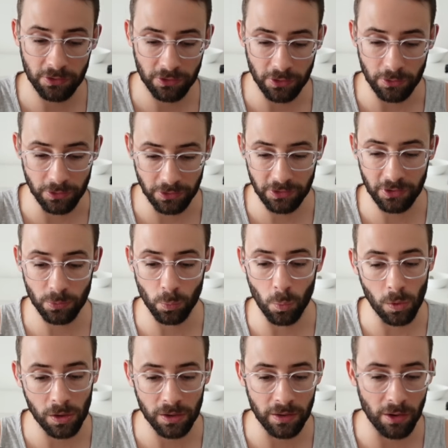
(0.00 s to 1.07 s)
So this is
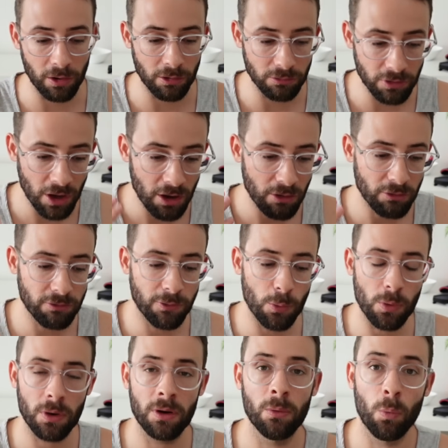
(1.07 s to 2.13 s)
one of four